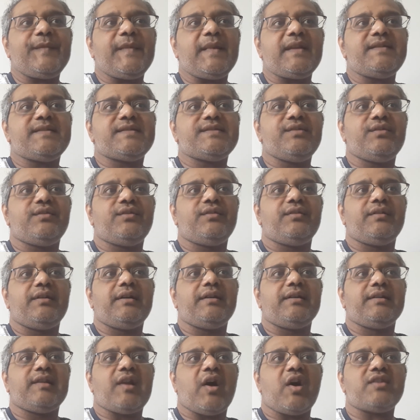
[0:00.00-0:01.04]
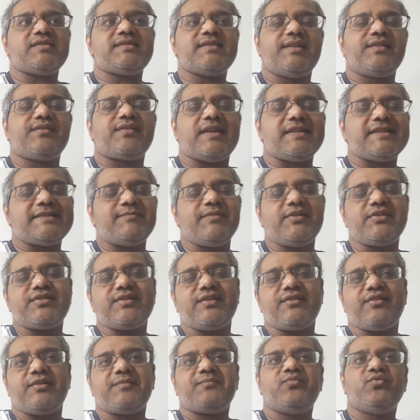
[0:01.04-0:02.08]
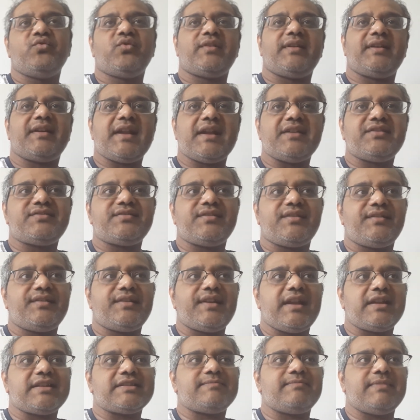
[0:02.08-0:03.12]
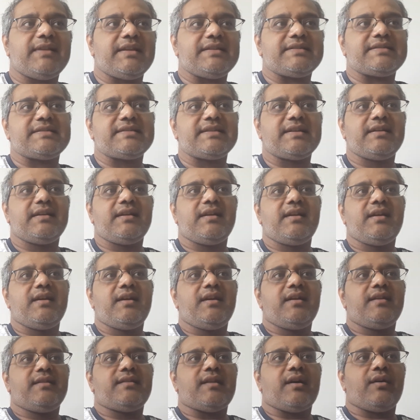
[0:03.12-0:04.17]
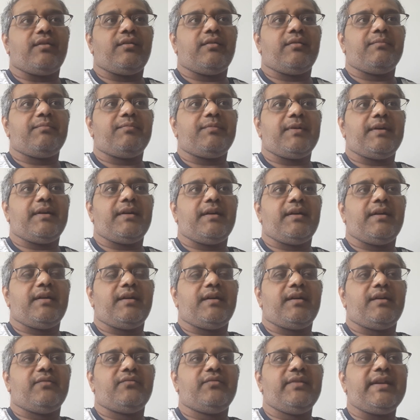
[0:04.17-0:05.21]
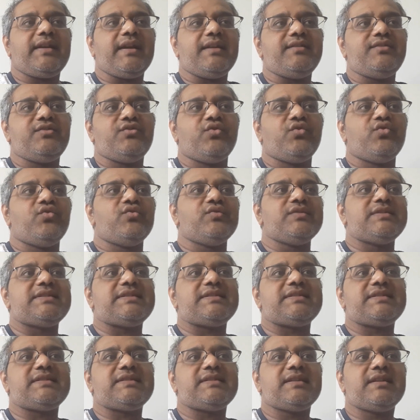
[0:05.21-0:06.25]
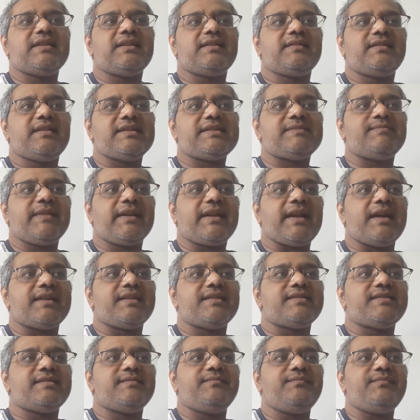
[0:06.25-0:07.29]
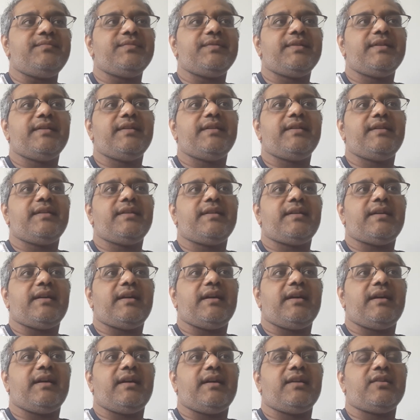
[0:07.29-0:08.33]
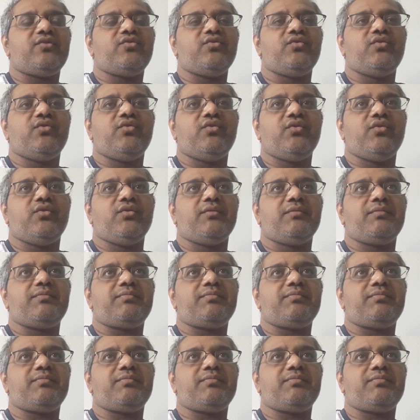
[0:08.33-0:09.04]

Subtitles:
so a loss in transmission or poor attention takes place. Now we can use this mechanism this